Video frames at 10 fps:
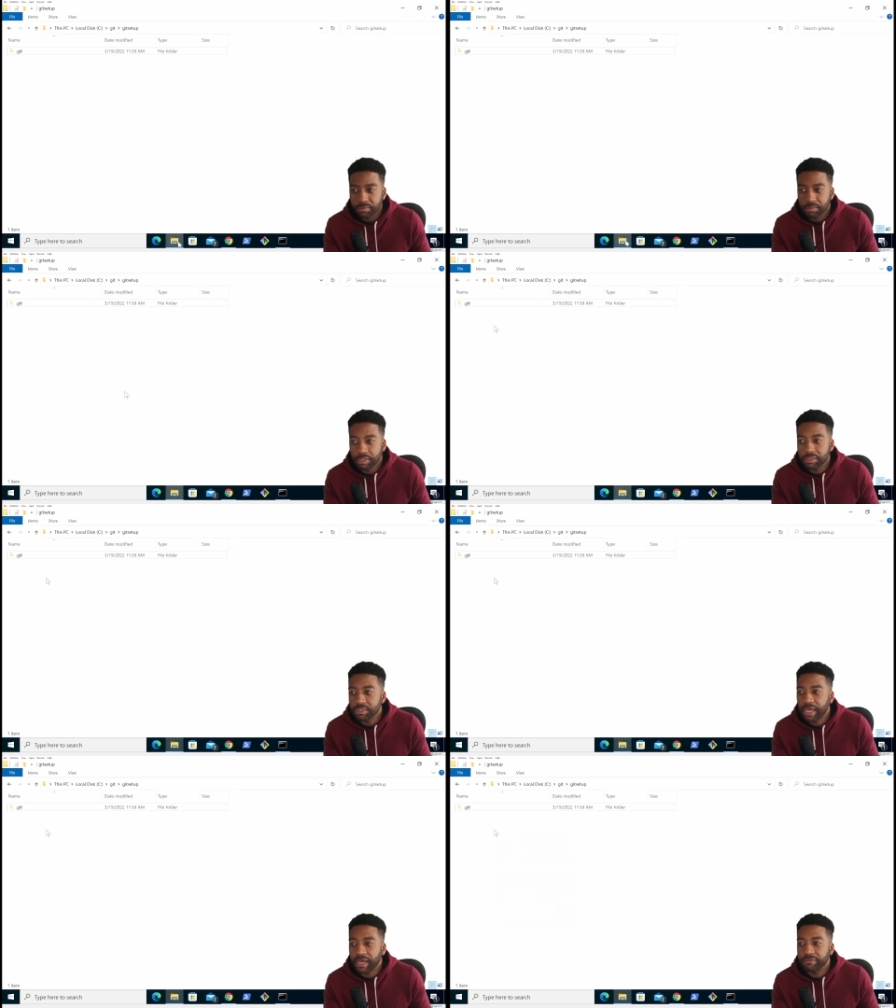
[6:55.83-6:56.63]
just
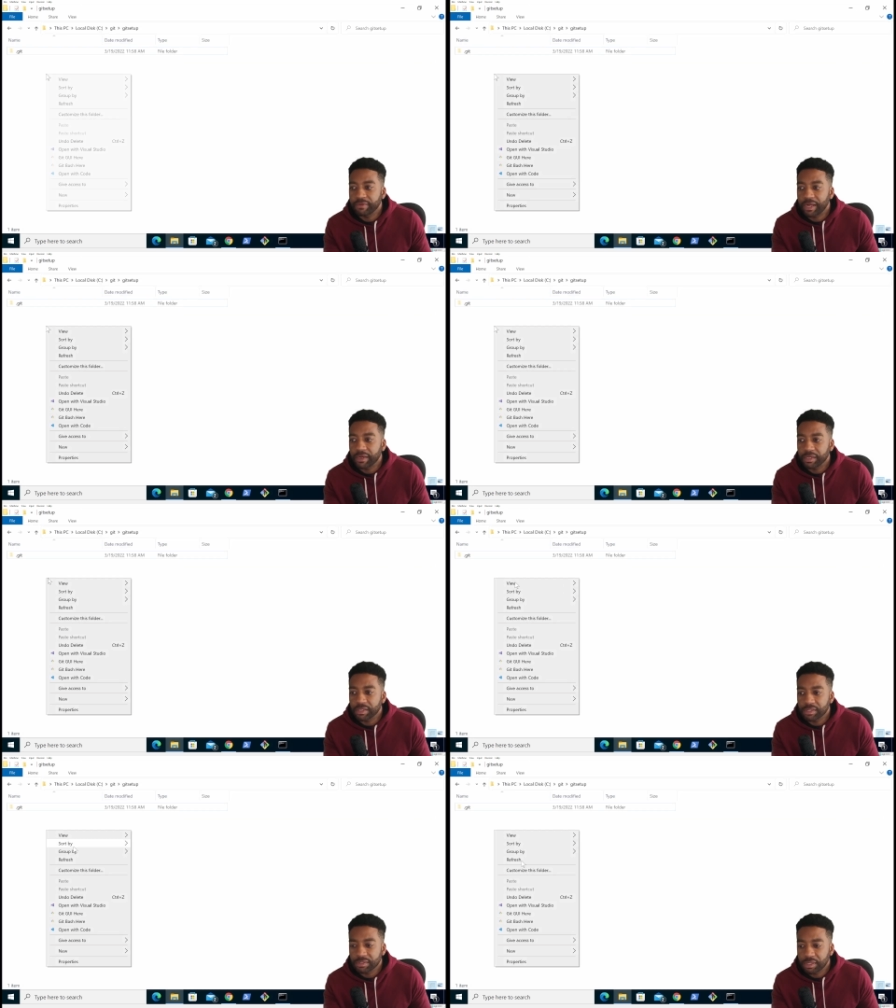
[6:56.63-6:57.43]
add a file here.
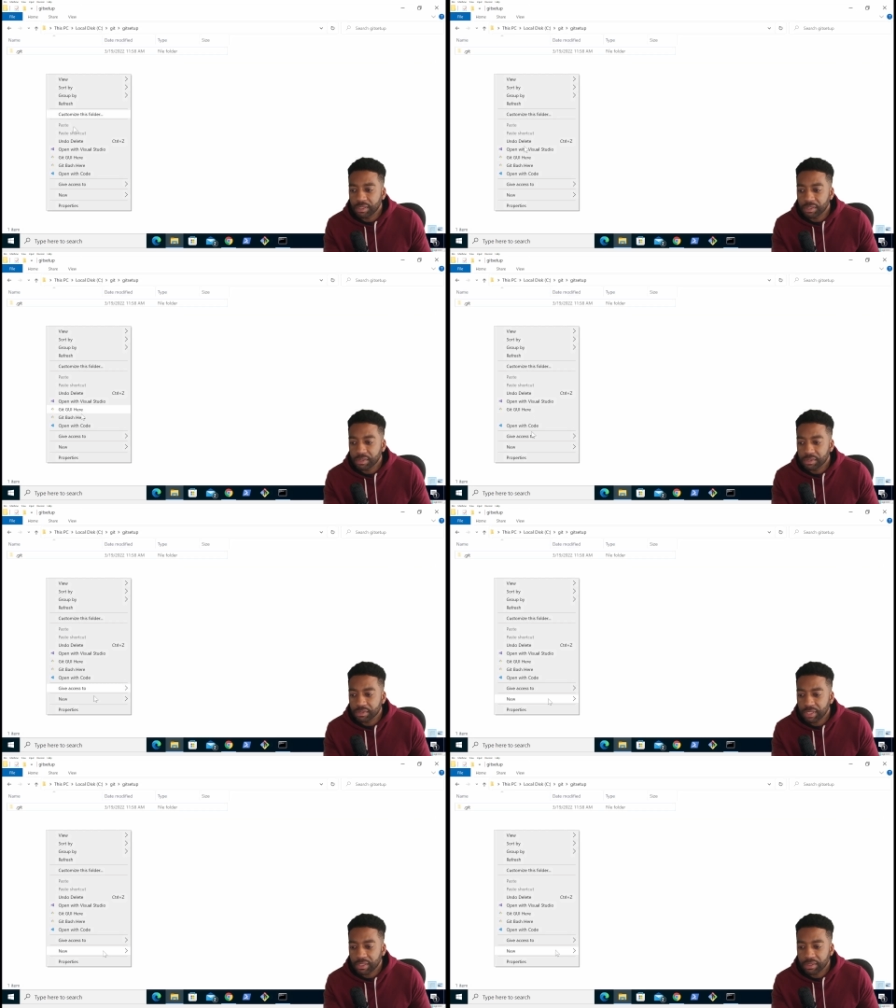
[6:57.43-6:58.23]
Let's
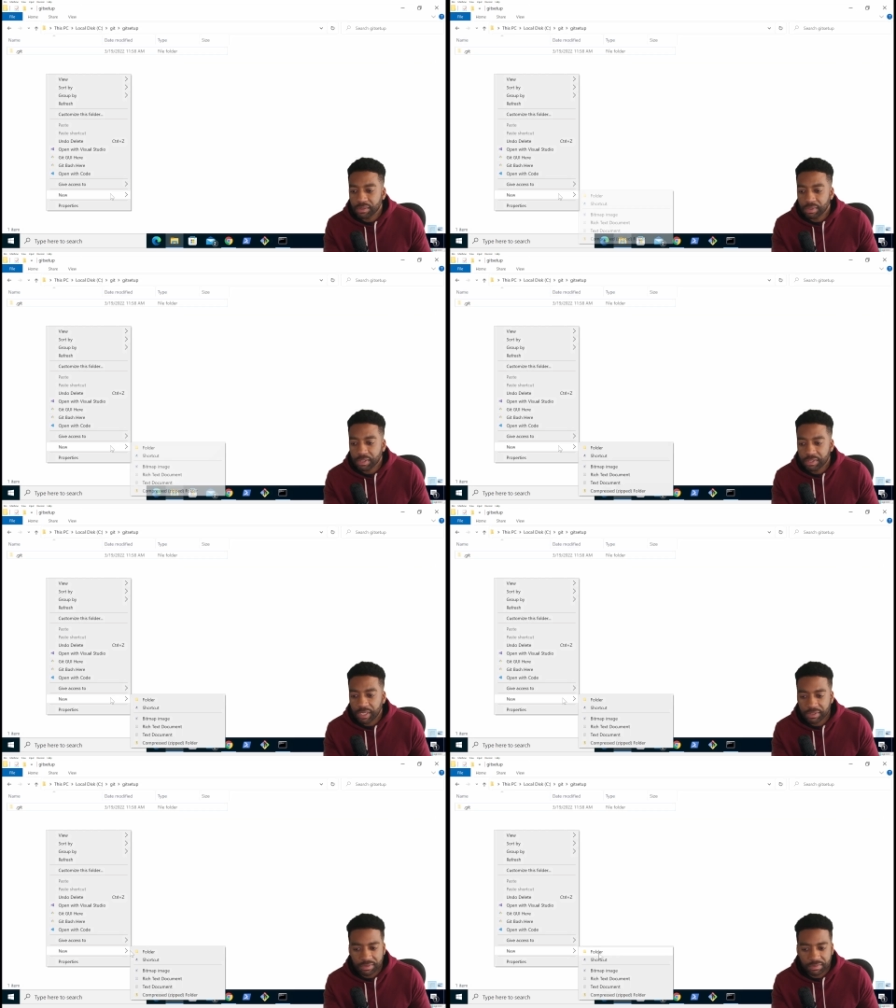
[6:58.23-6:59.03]
add a text